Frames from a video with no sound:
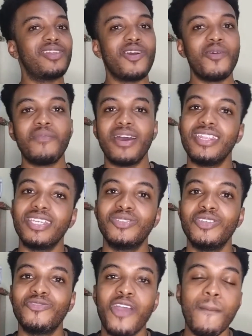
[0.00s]
week, and
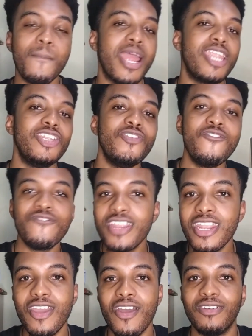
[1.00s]
come back next week for a
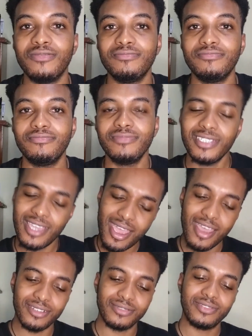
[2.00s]
brand new video.
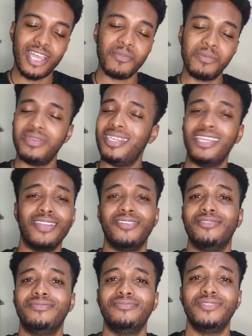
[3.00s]
Yeah, I'm
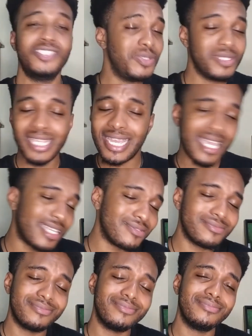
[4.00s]
gonna be here Tuesday